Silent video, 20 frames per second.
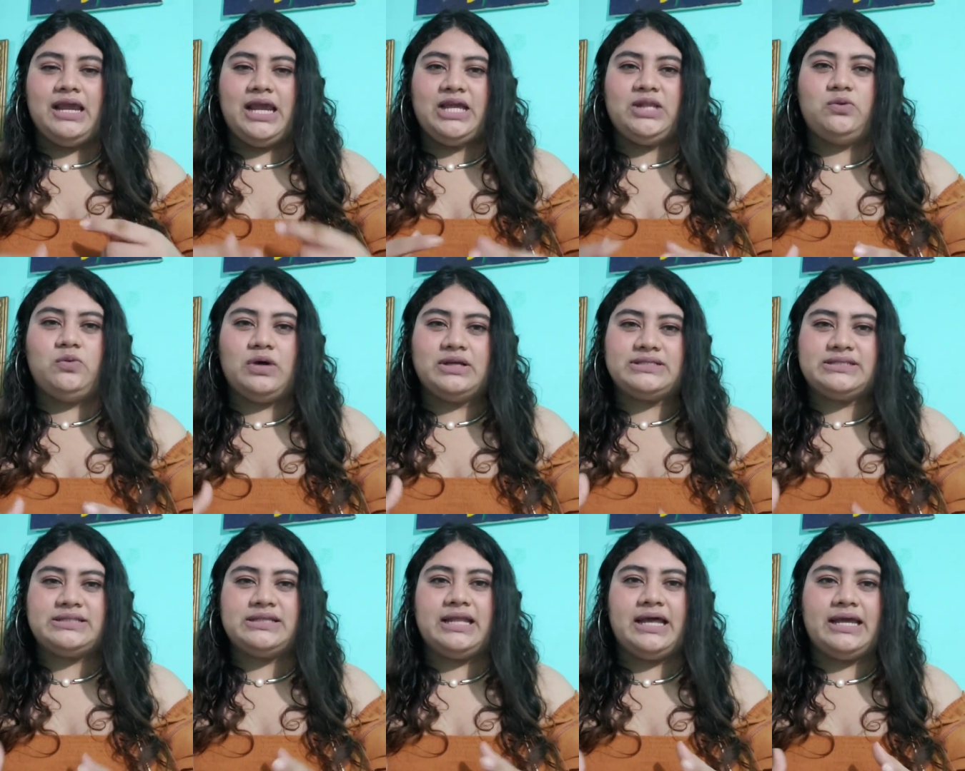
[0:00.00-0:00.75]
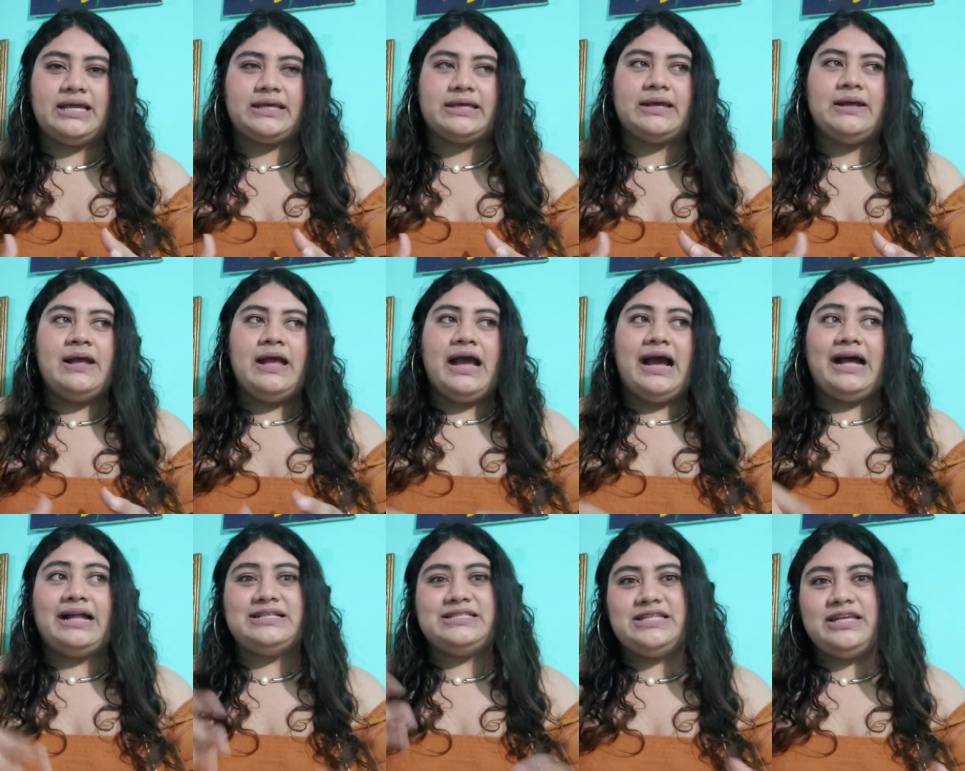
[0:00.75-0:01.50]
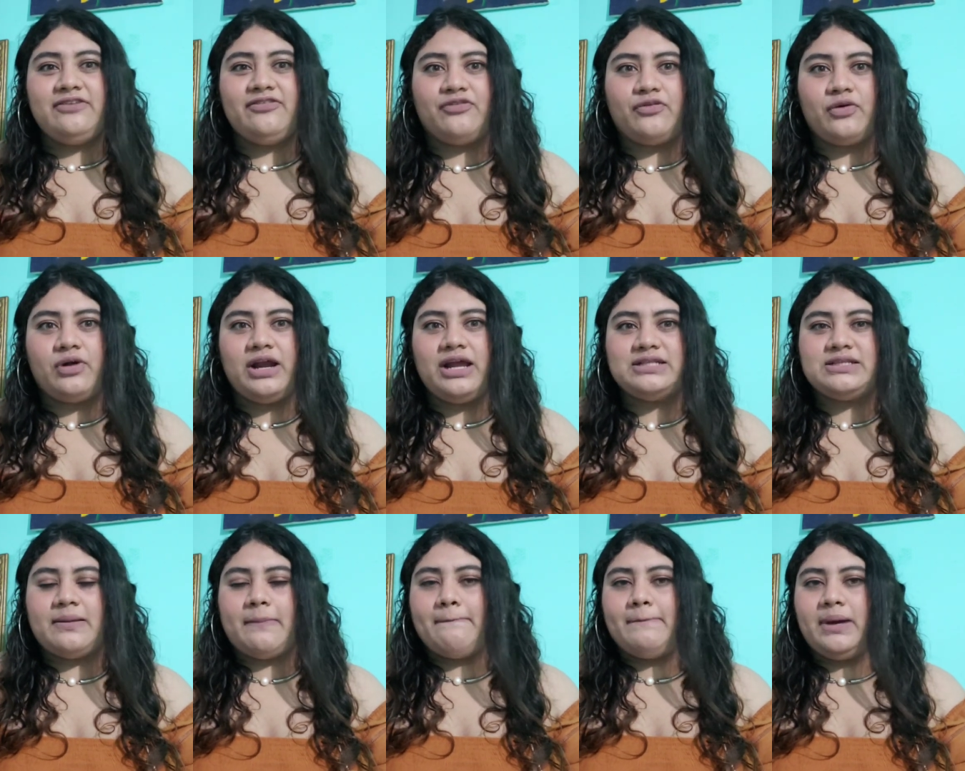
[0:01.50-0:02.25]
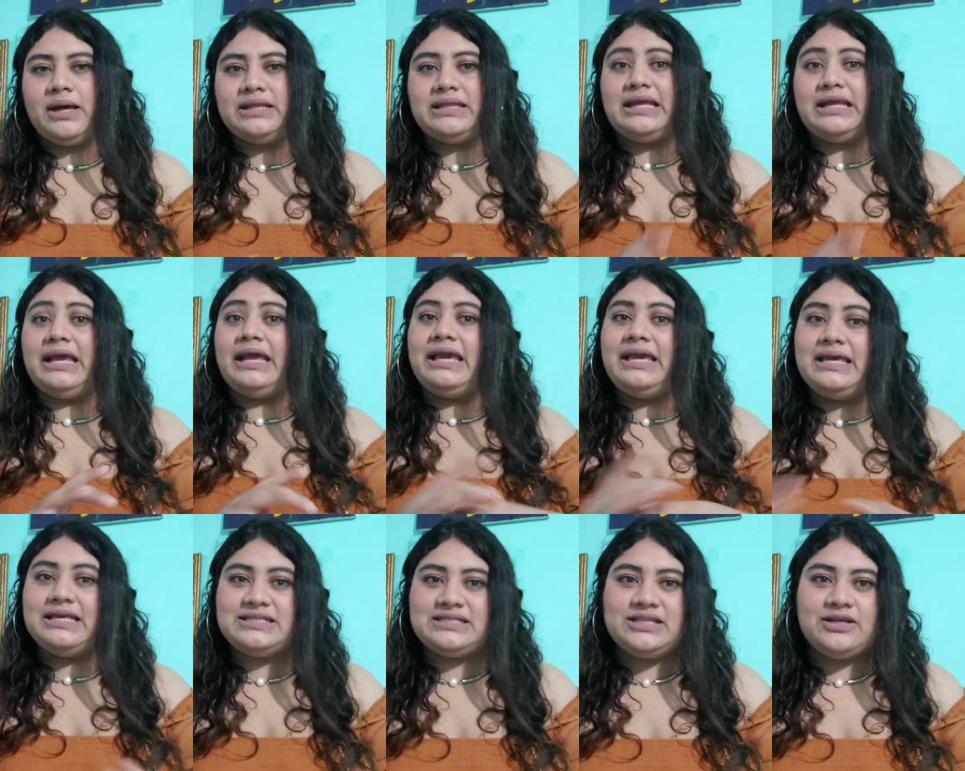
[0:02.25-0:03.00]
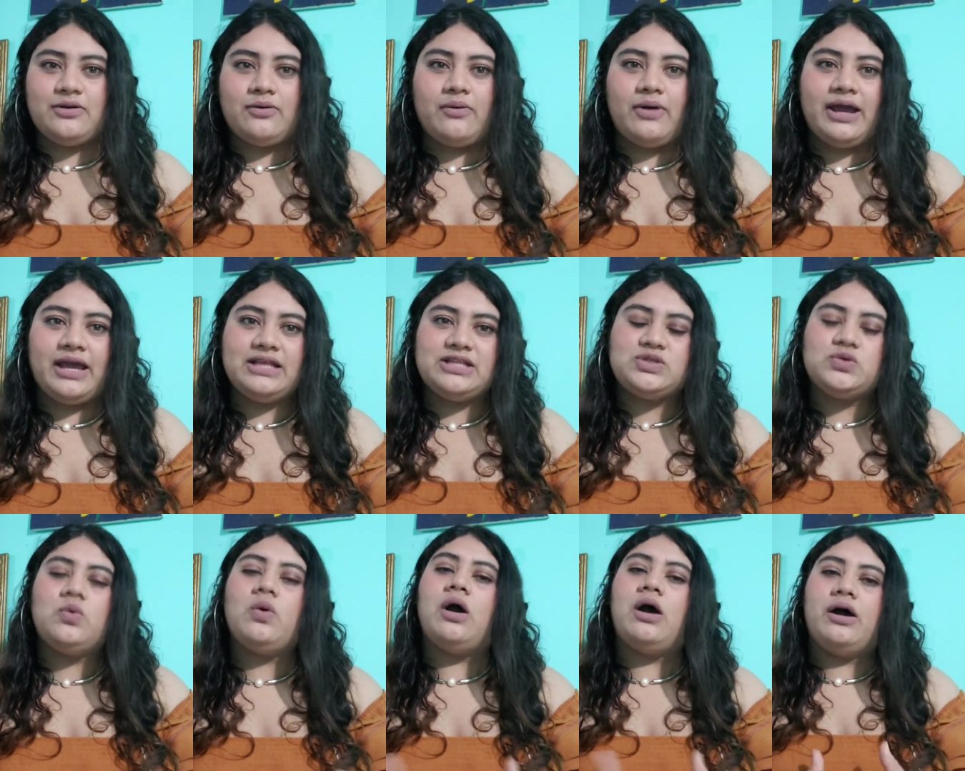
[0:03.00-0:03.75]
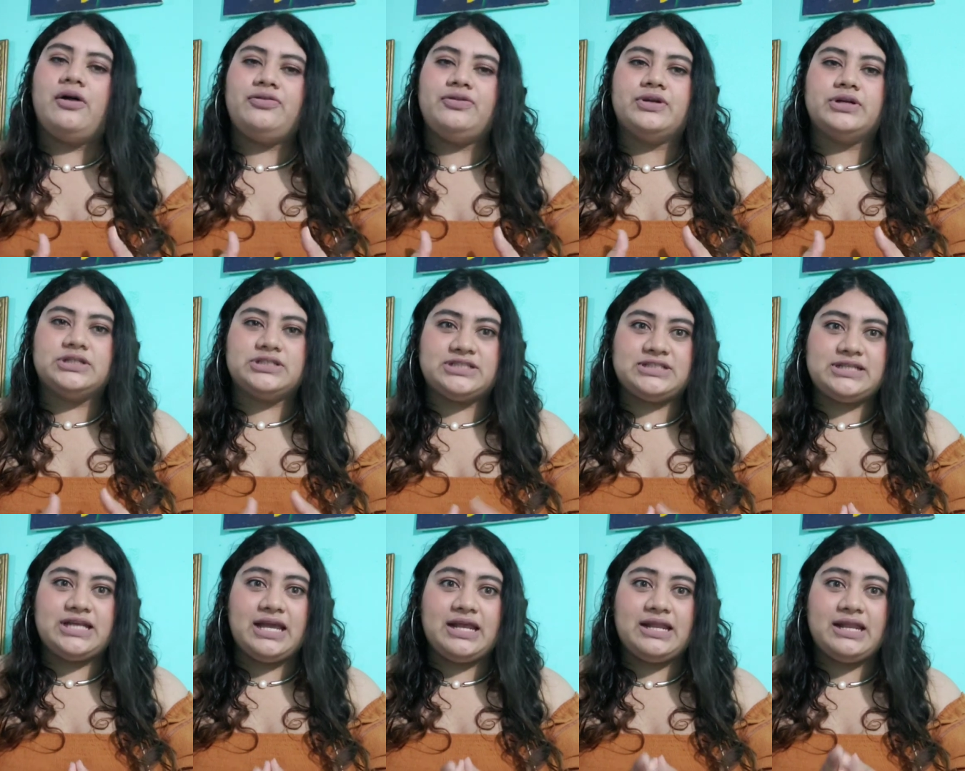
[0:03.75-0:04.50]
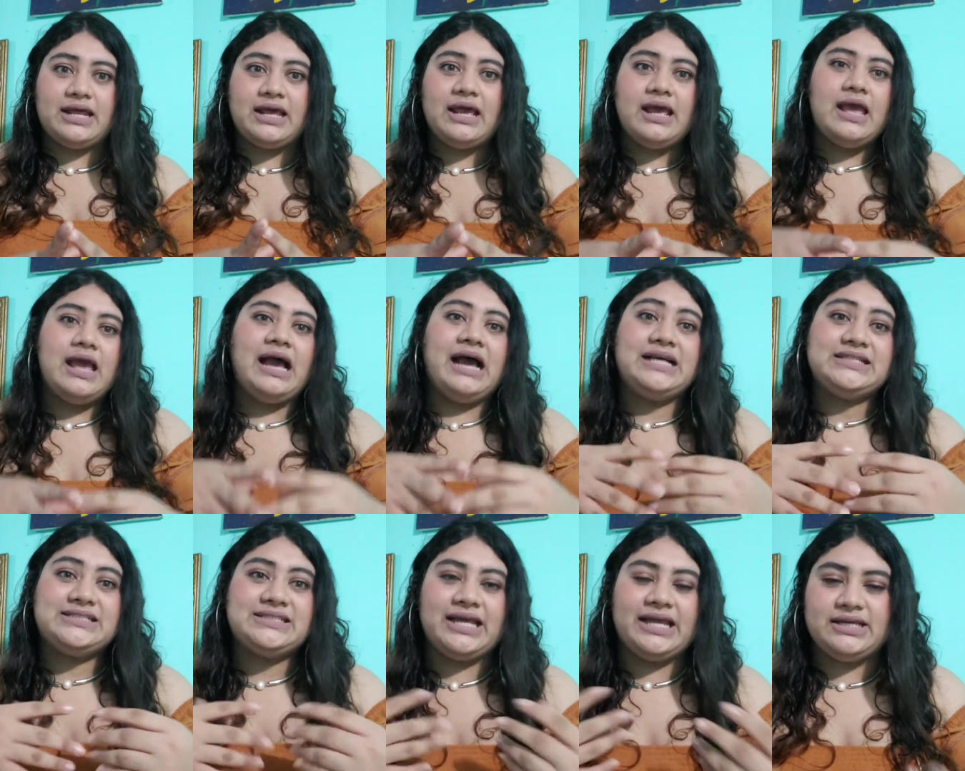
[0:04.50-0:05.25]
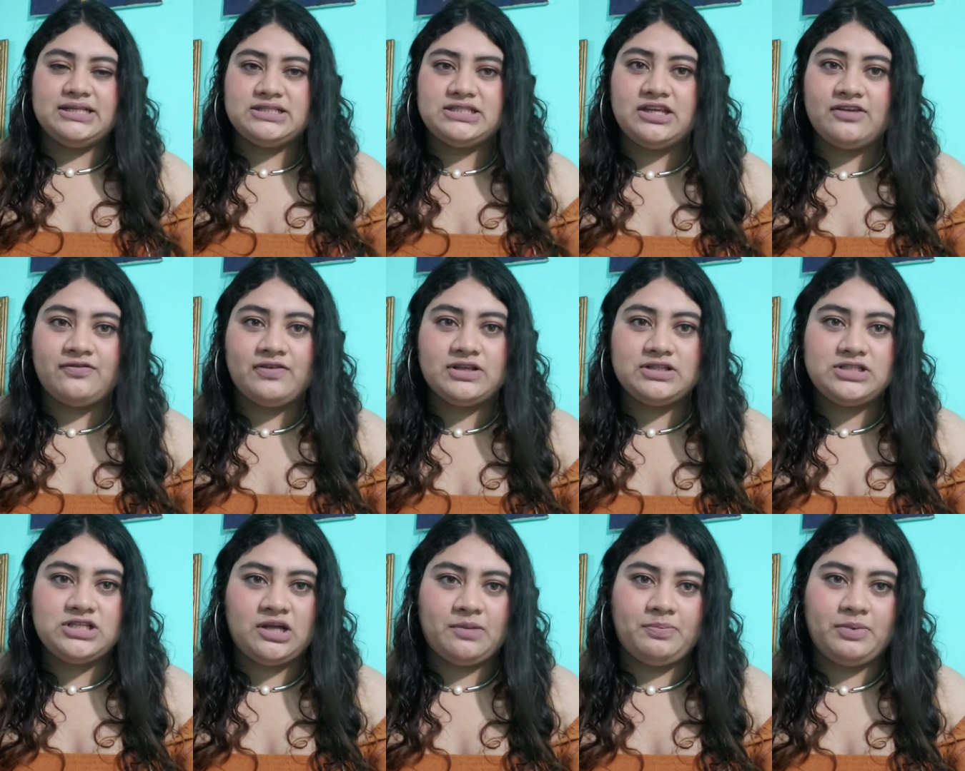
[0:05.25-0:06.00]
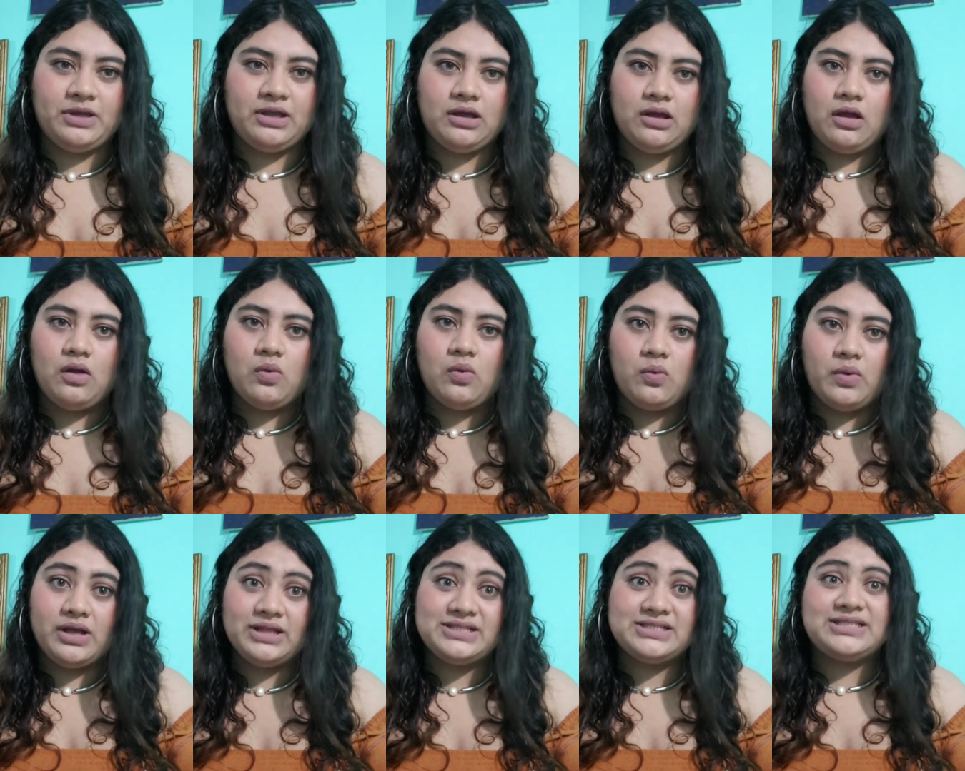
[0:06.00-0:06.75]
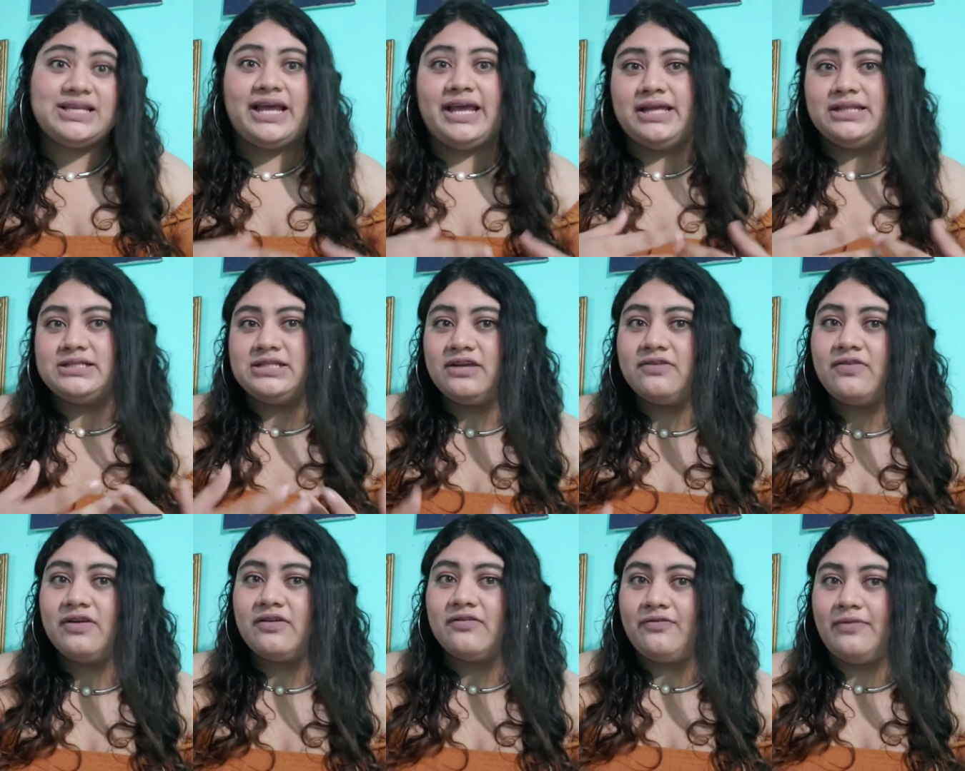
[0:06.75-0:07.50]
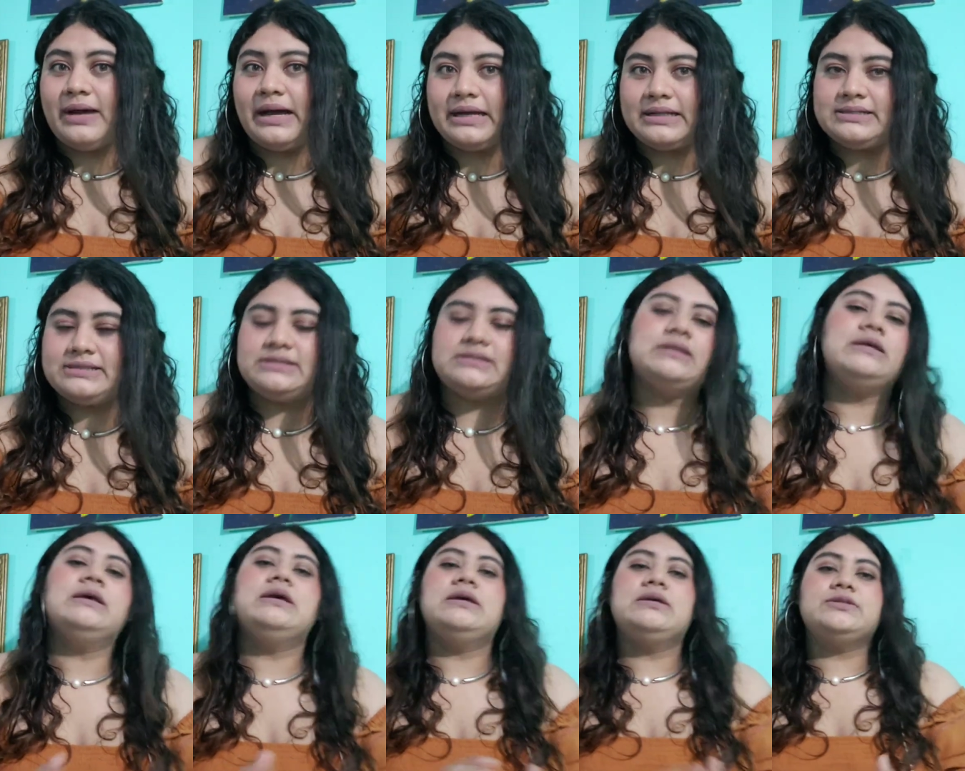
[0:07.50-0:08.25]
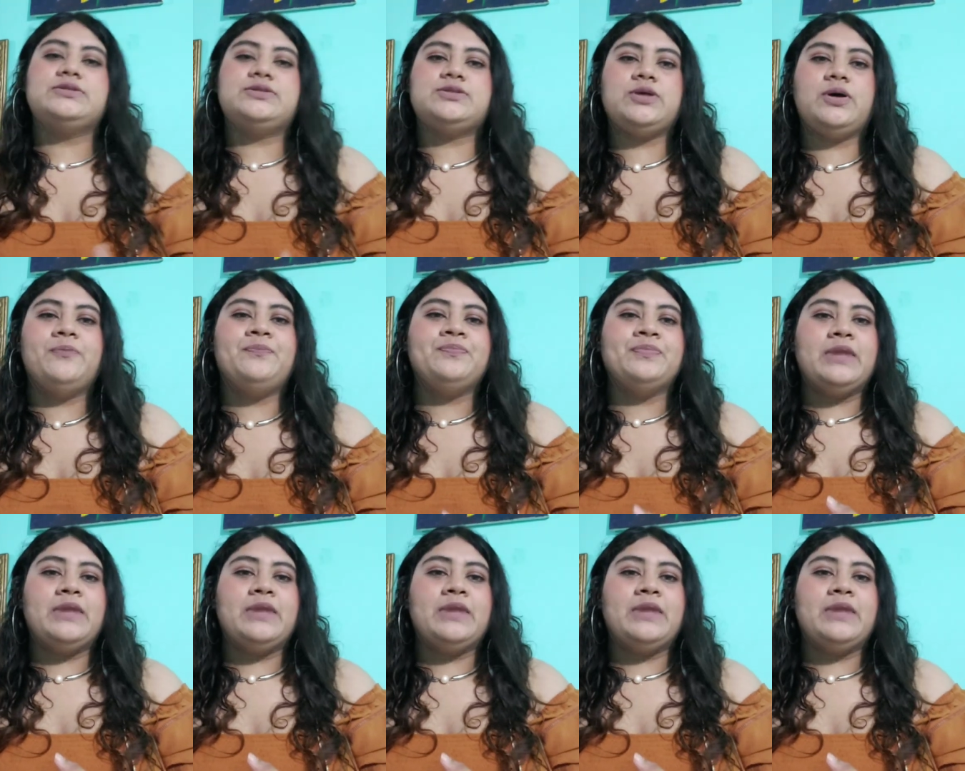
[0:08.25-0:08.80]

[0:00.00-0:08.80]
it was like a different but easy way to understand a scientific topic with scientific facts. So,